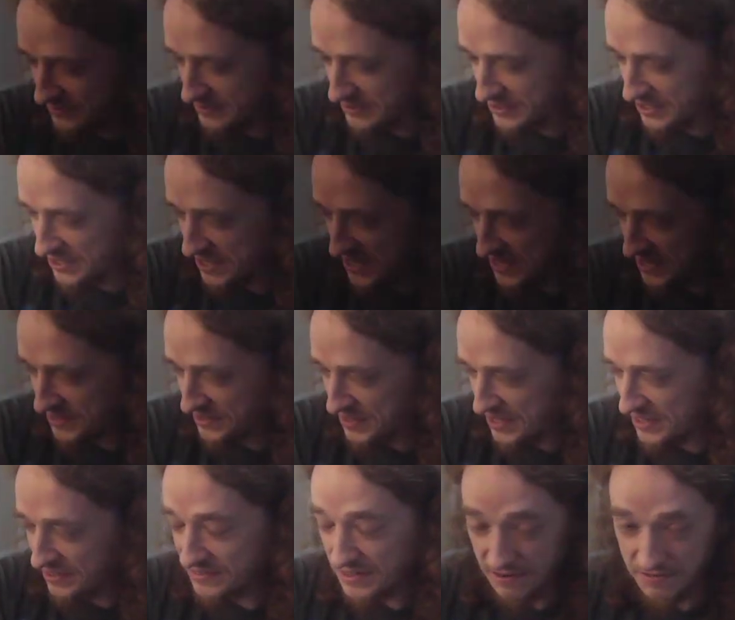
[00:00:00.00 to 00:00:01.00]
And
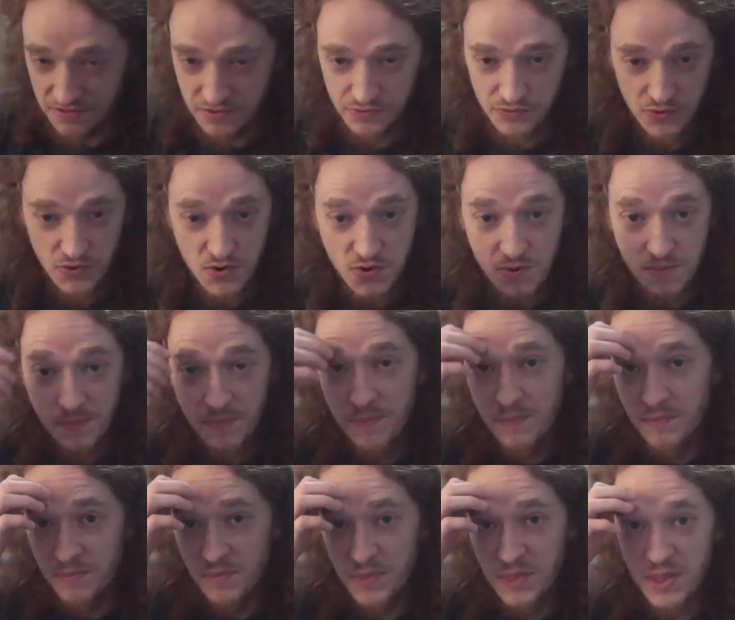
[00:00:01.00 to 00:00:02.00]
I left the room
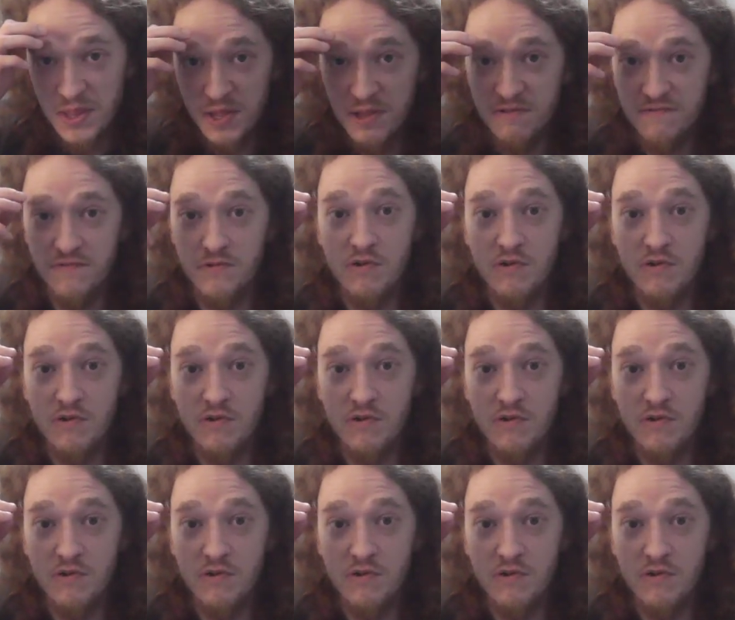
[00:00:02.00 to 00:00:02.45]
for